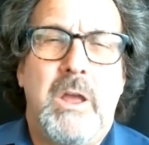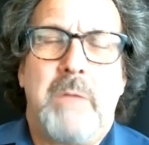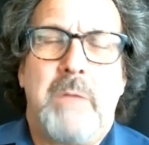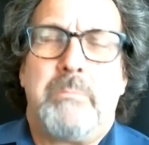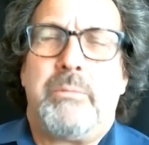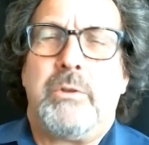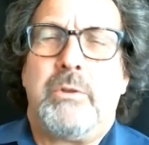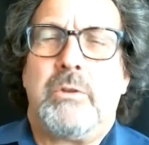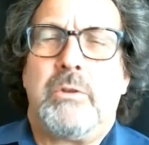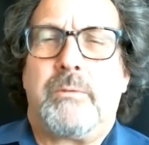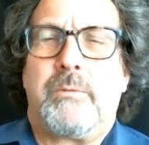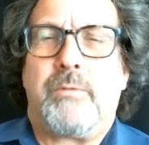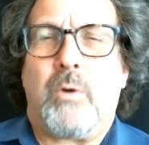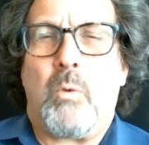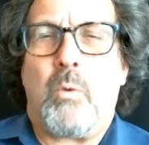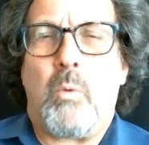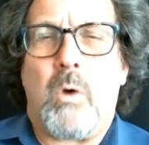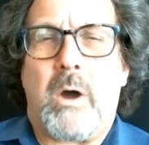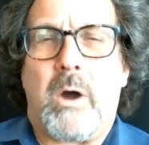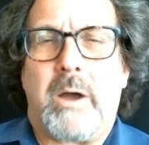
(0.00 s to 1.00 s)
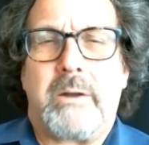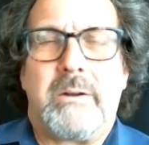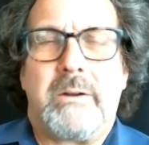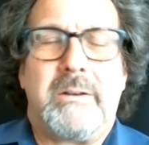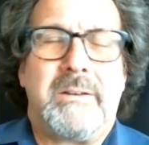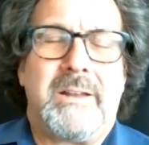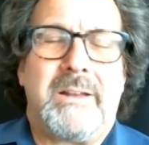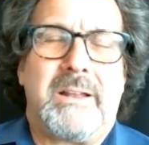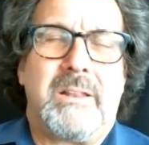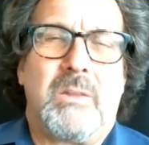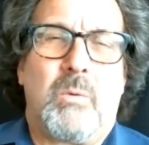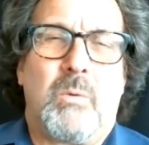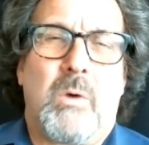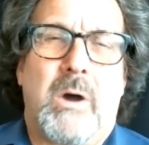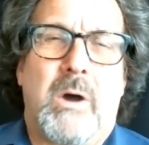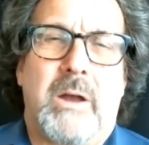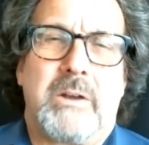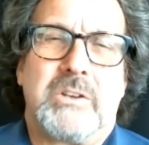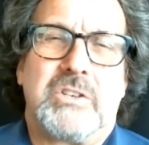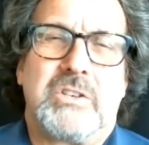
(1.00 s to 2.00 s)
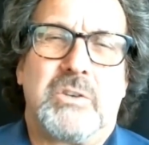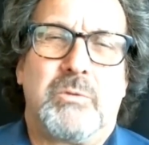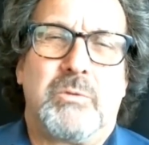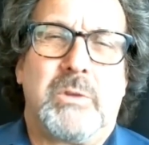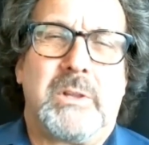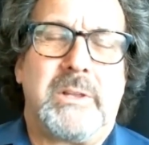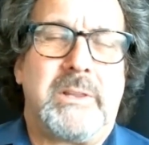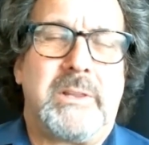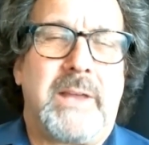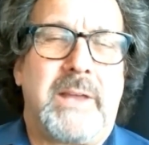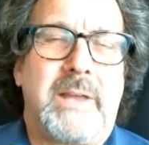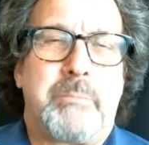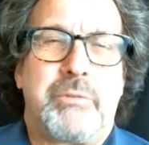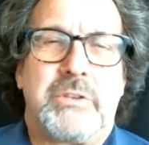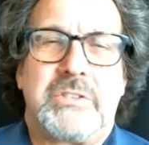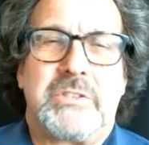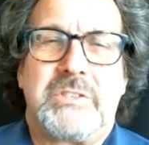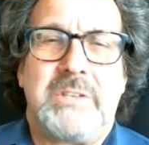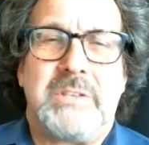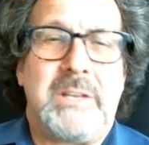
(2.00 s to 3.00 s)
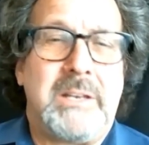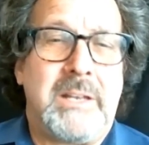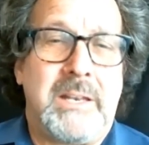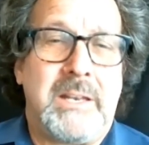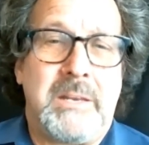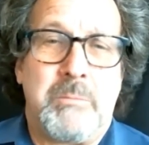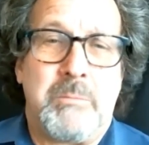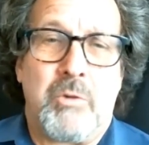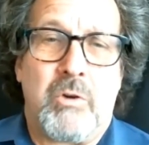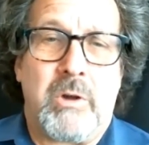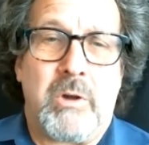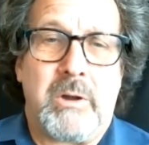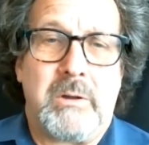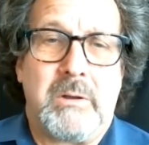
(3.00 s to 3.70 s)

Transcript: beautiful water, none of the waters are really that pristine anymore.